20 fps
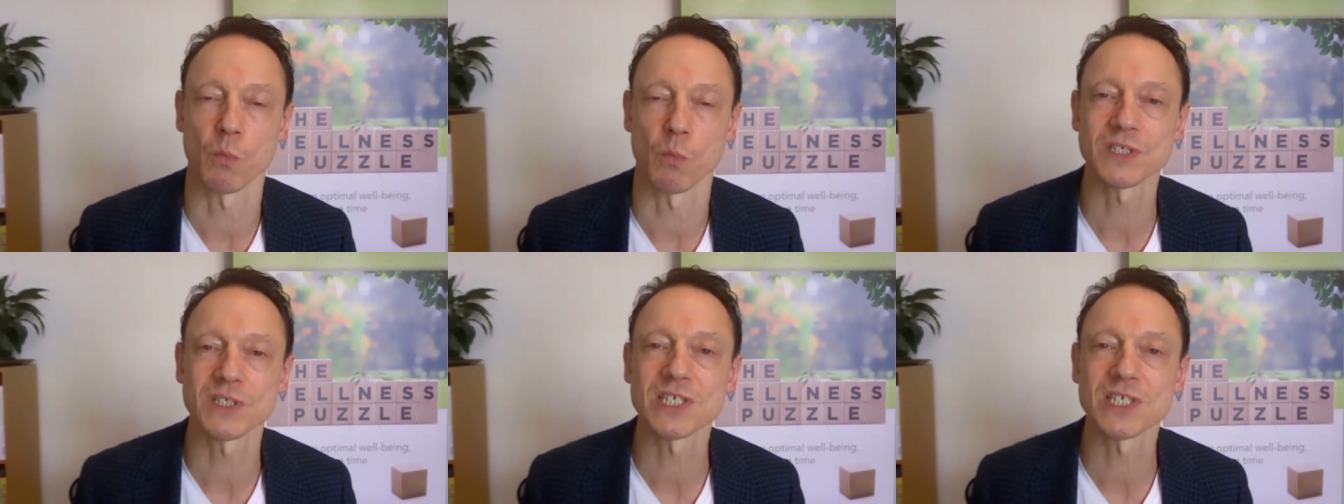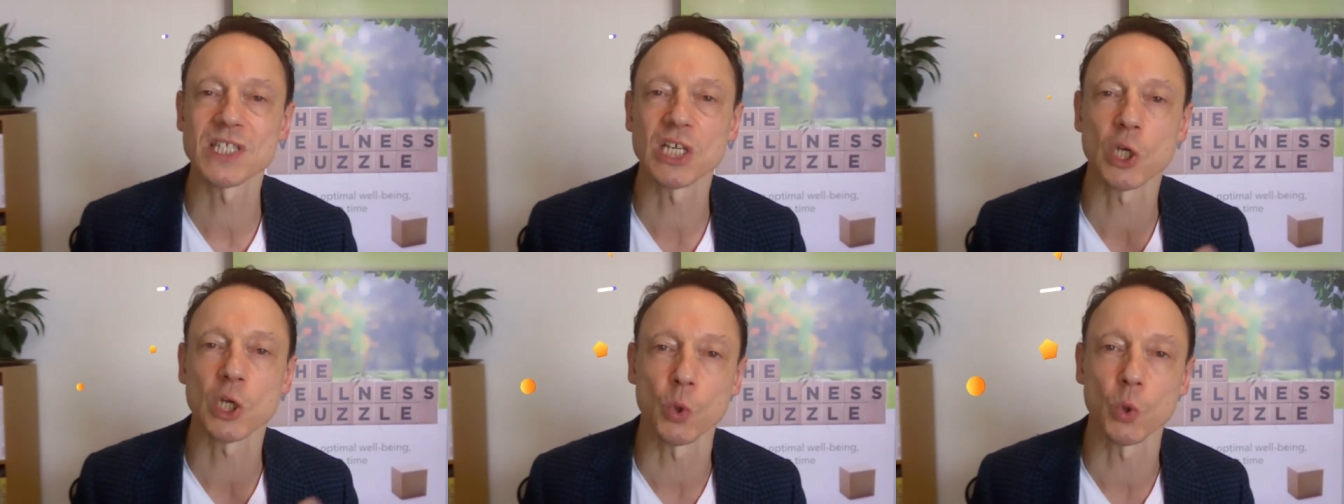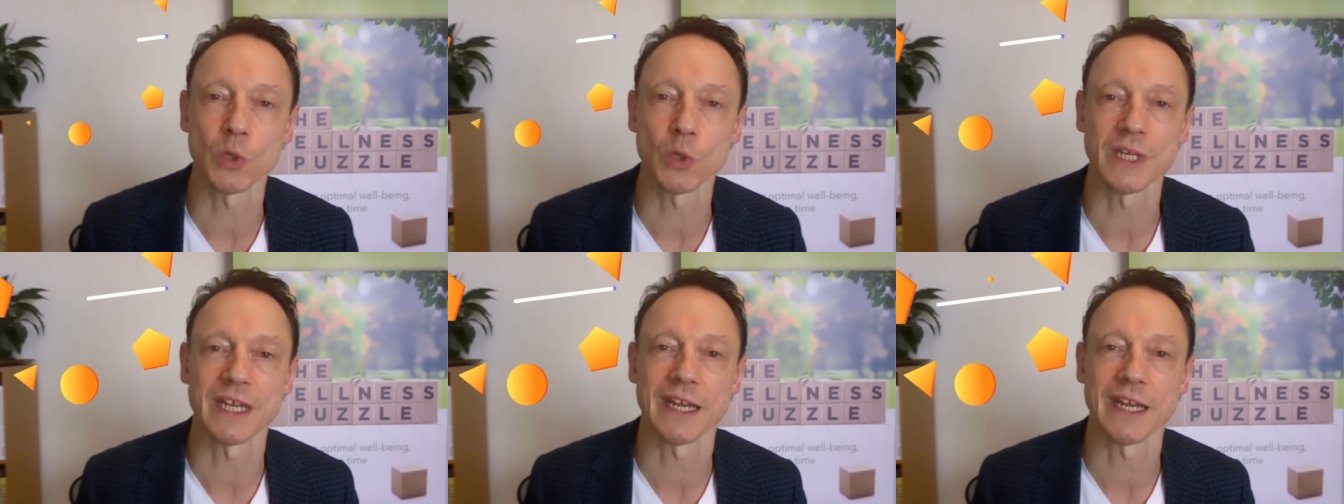What's the
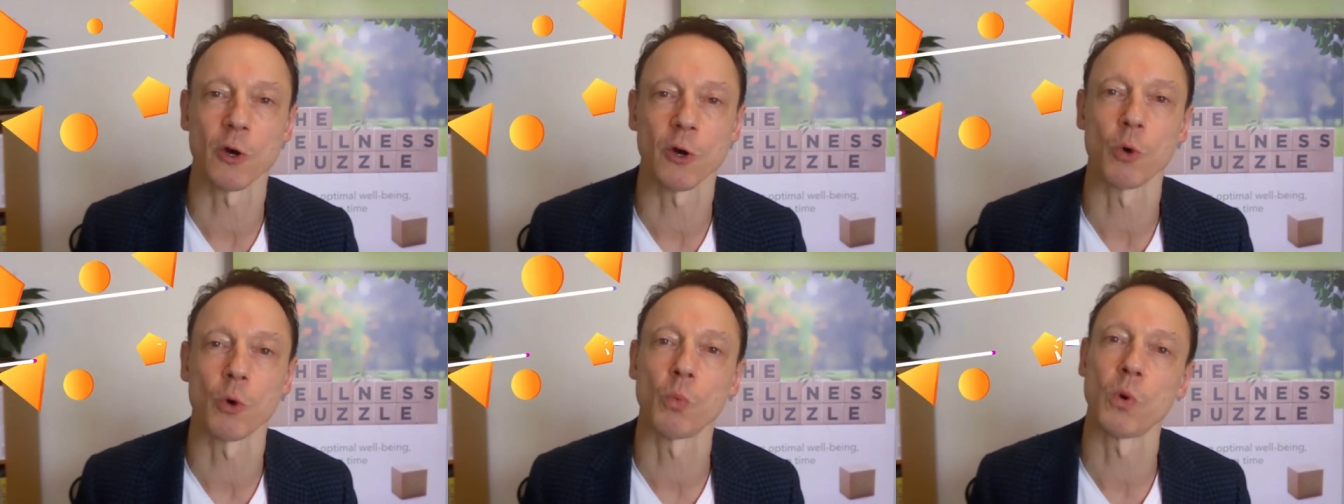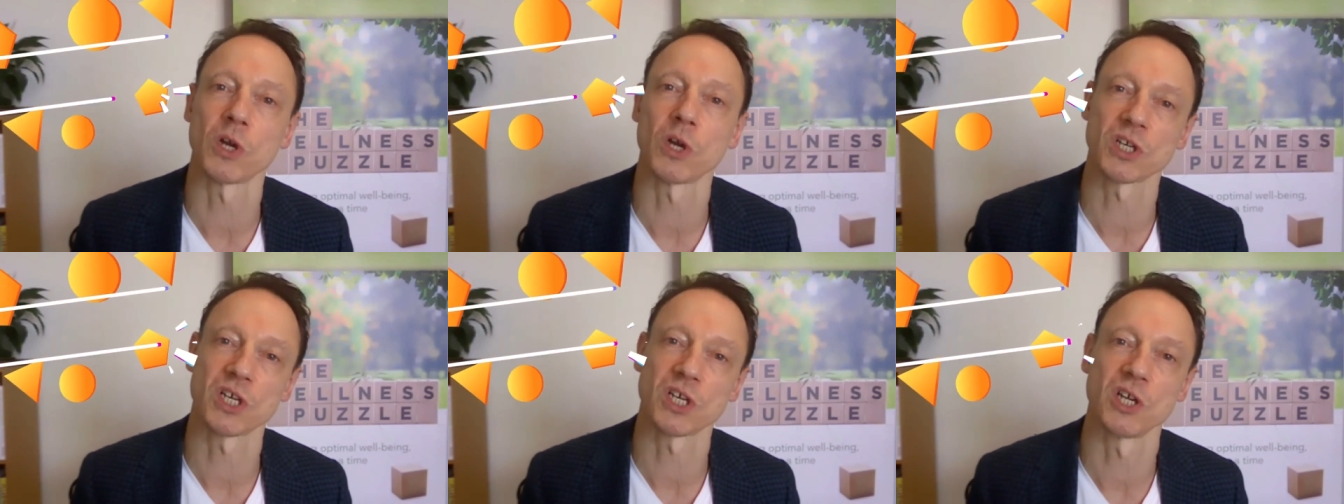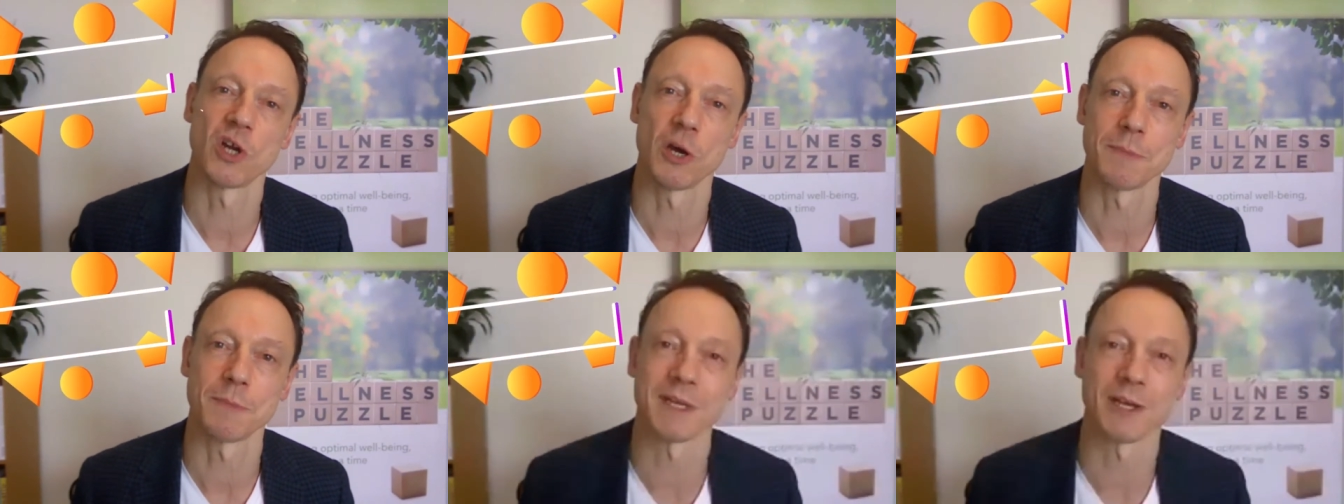good here, or what
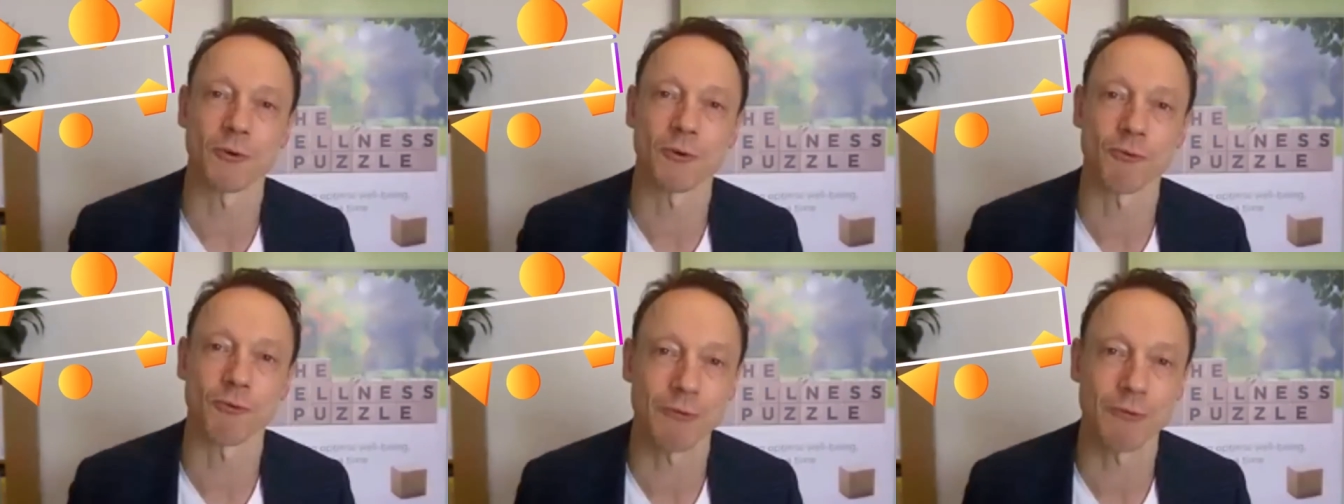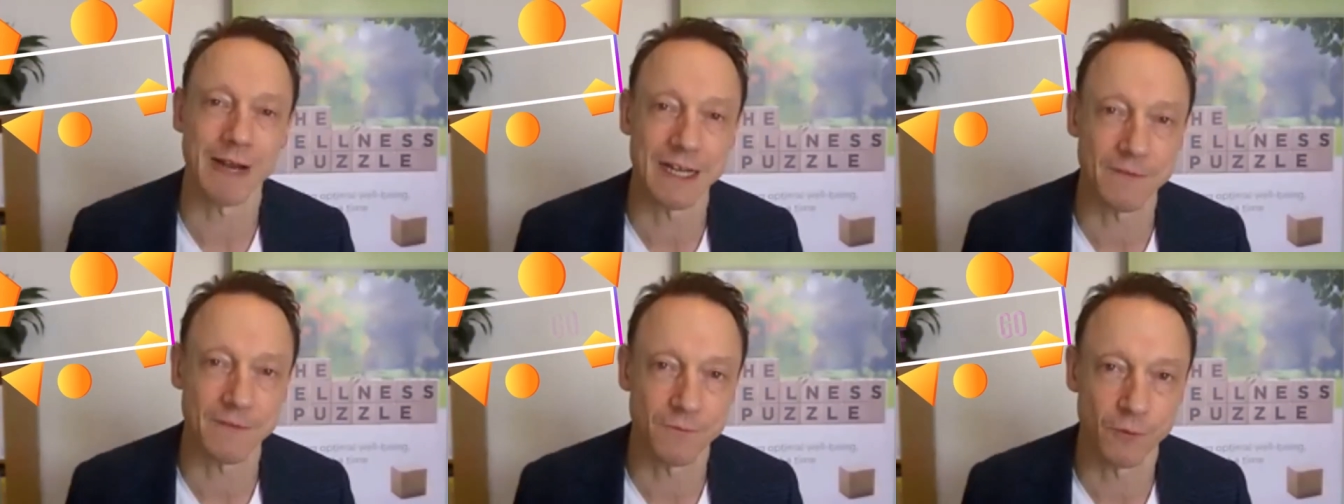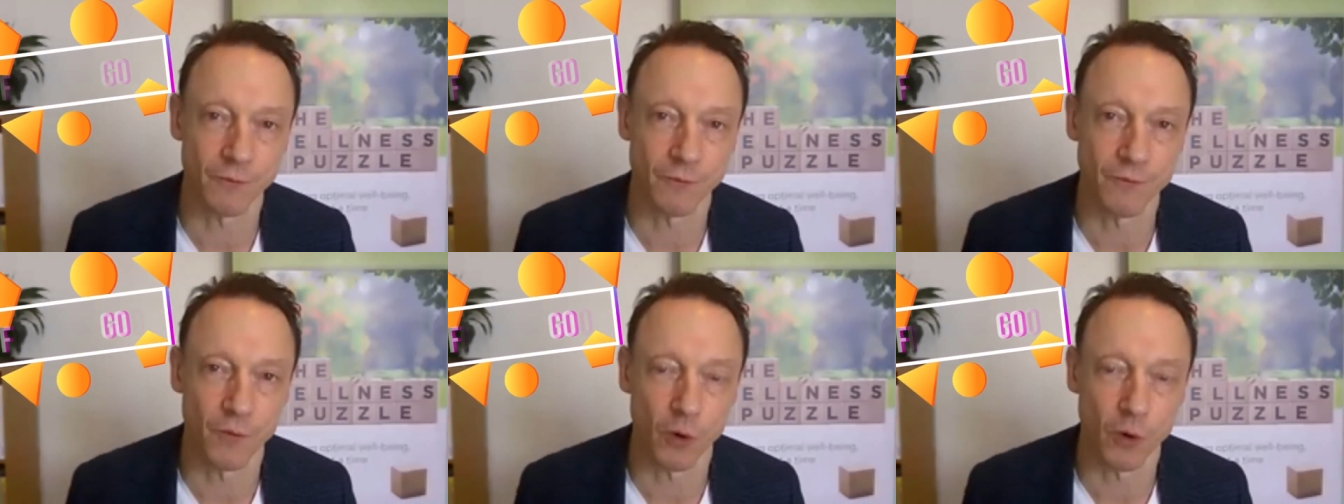can I be
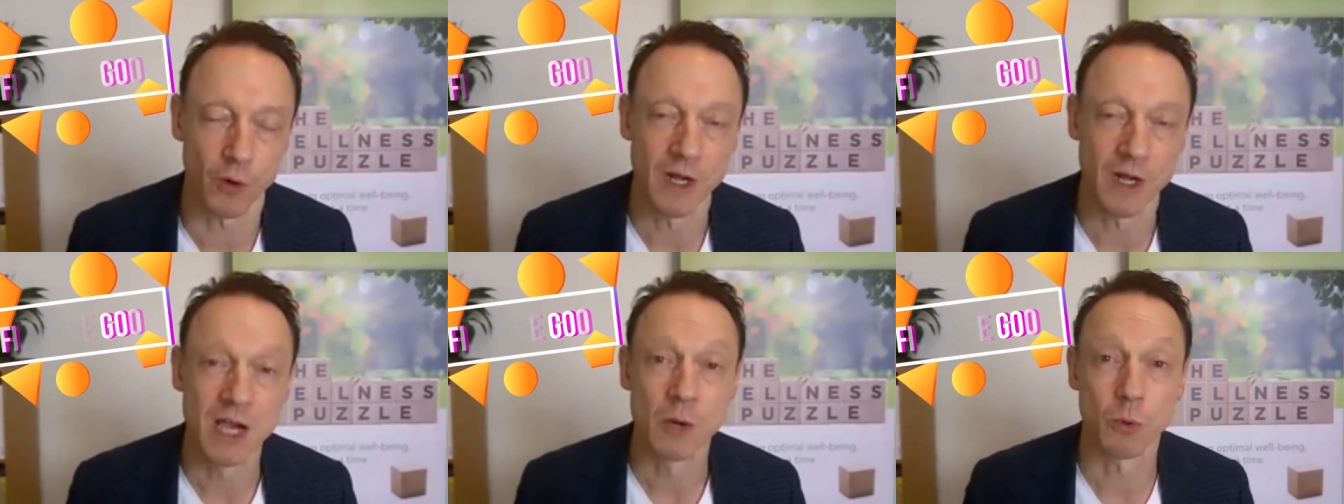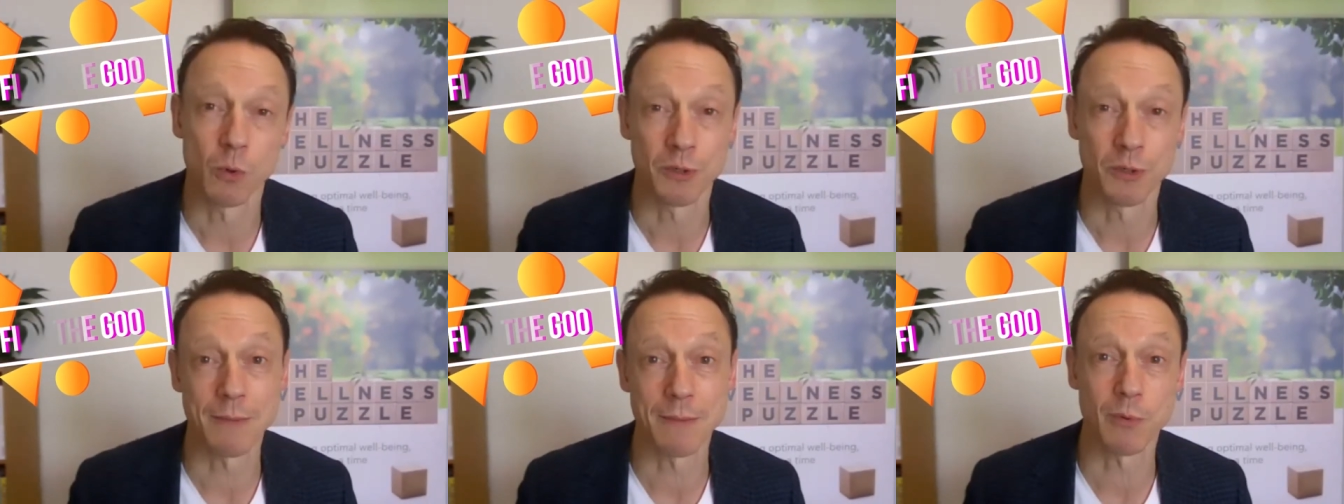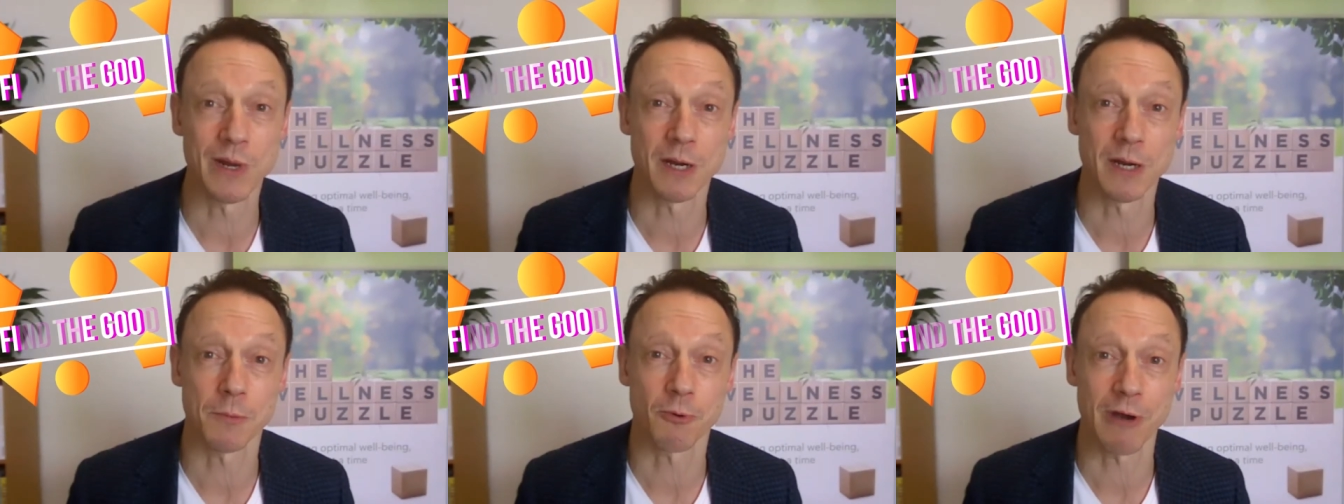grateful for? Well,
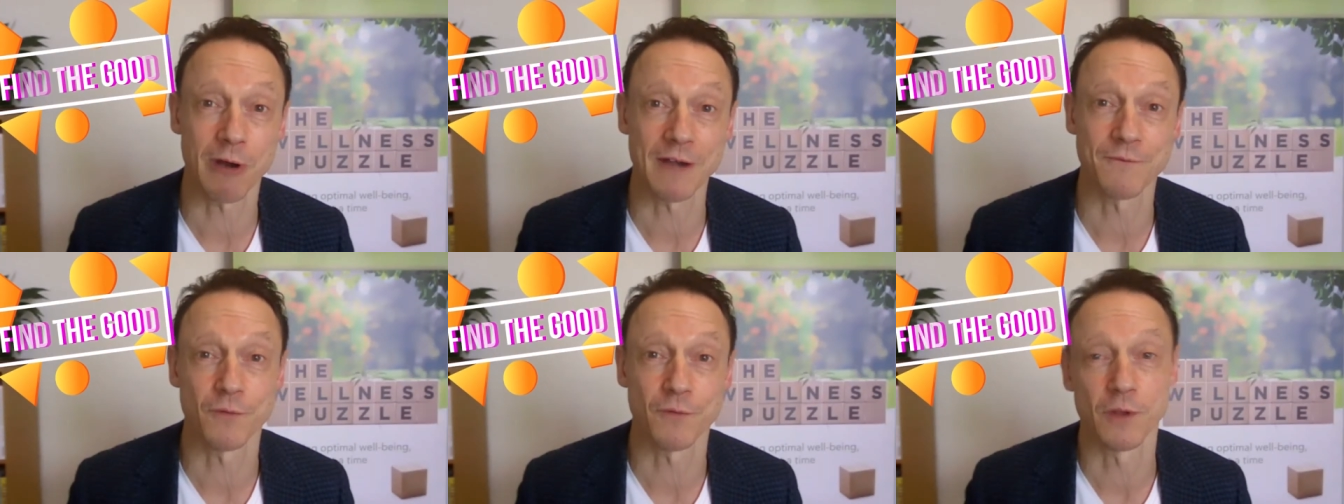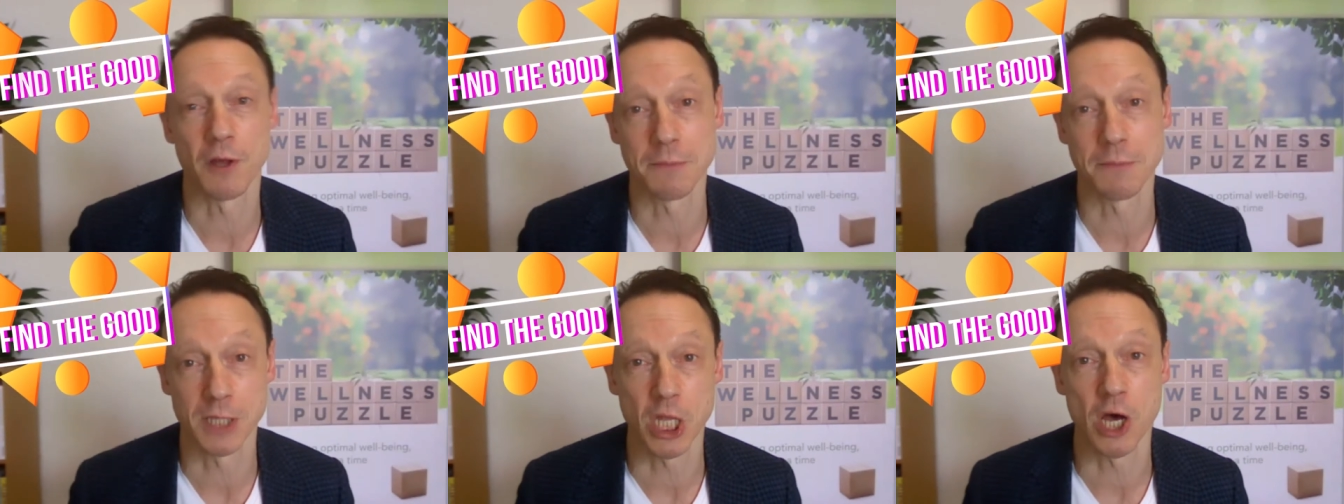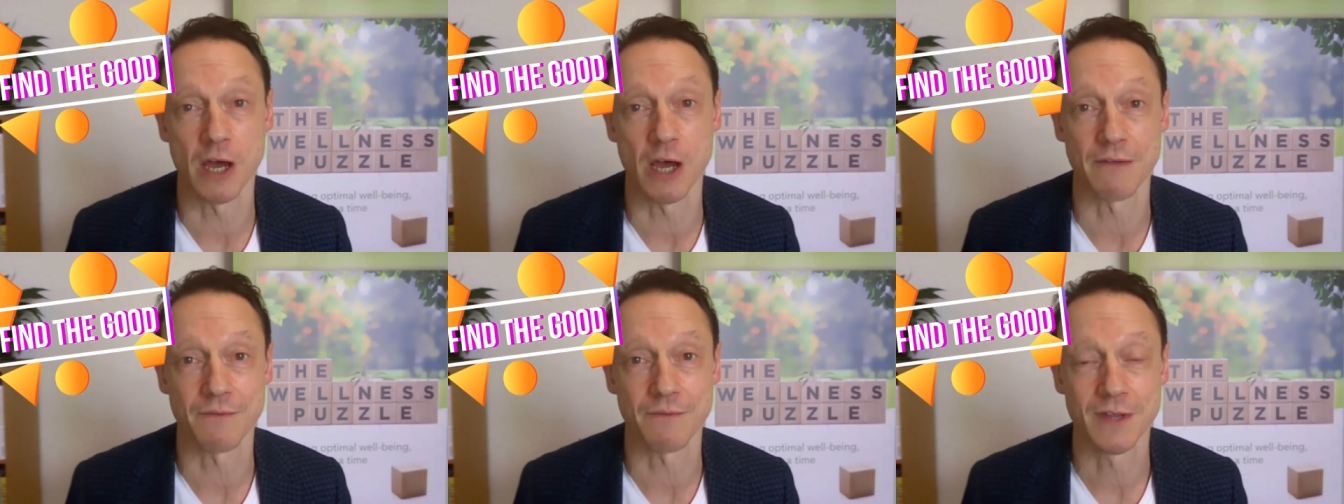number one, I'm grateful I'm
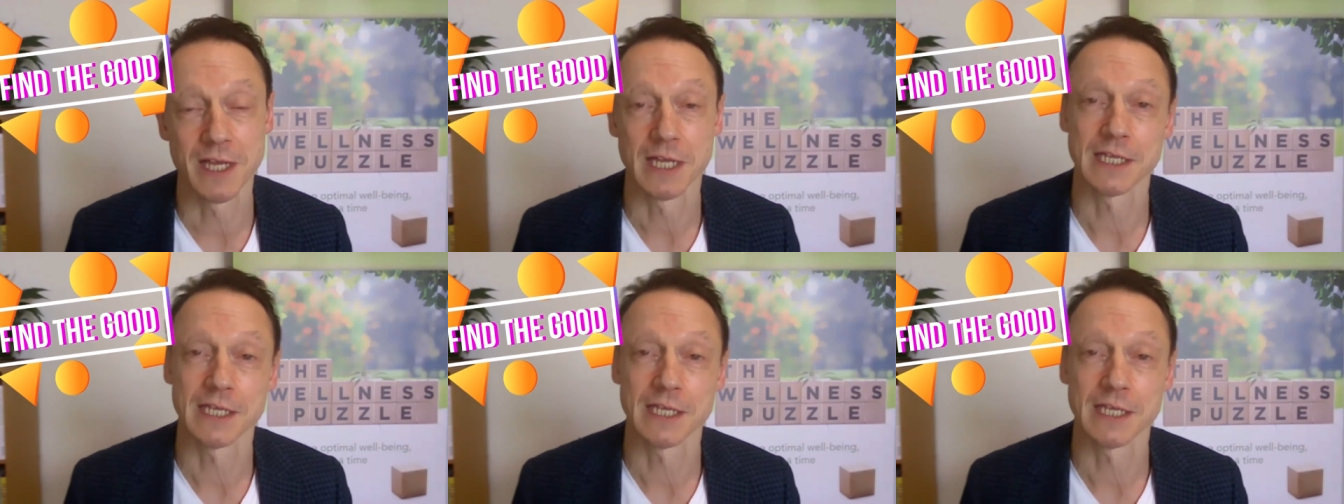alive.